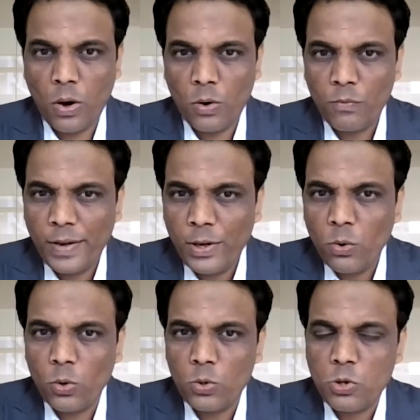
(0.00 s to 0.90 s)
Or will you
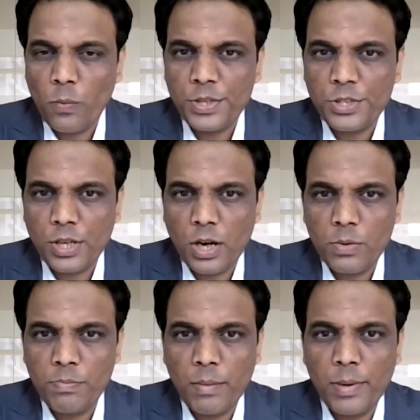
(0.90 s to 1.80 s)
also venture
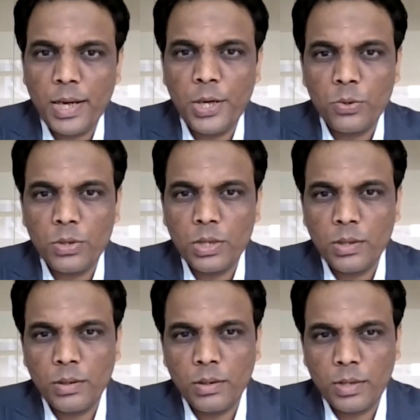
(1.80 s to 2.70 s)
out maybe into
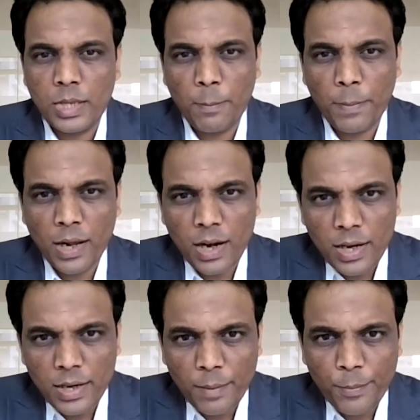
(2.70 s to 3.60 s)
the typical
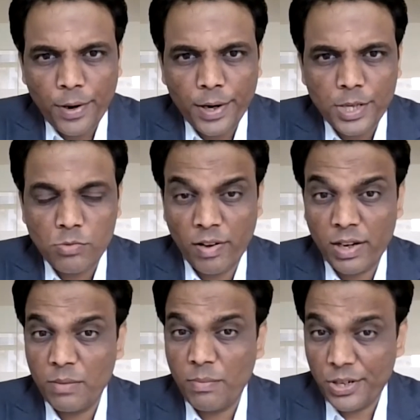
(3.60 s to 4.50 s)
retail products
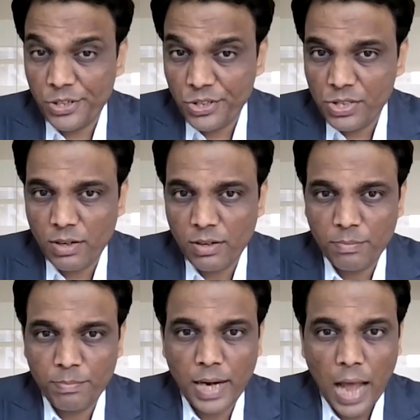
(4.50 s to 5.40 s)
where the margins are
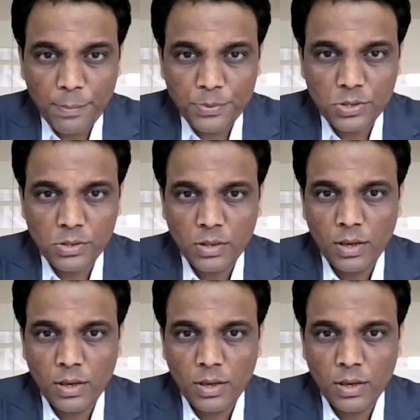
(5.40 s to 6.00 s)
perhaps